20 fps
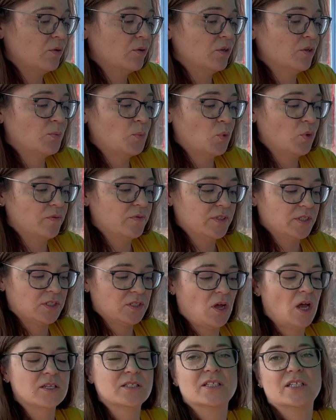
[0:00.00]
They're more of the
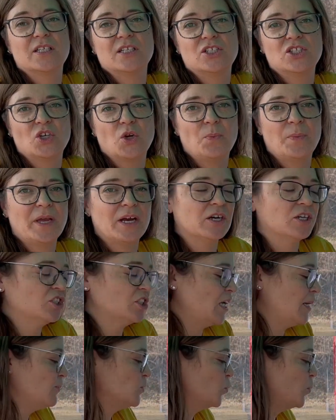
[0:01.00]
sausage, you know,
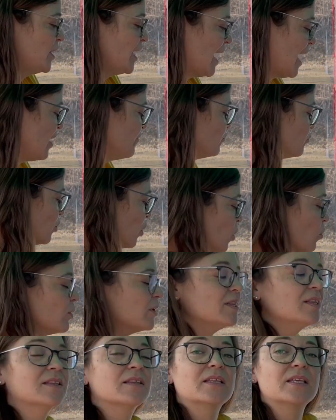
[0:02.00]
pear-shaped. We have
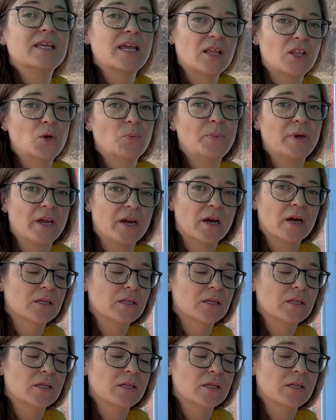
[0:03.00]
grown the yellow pear.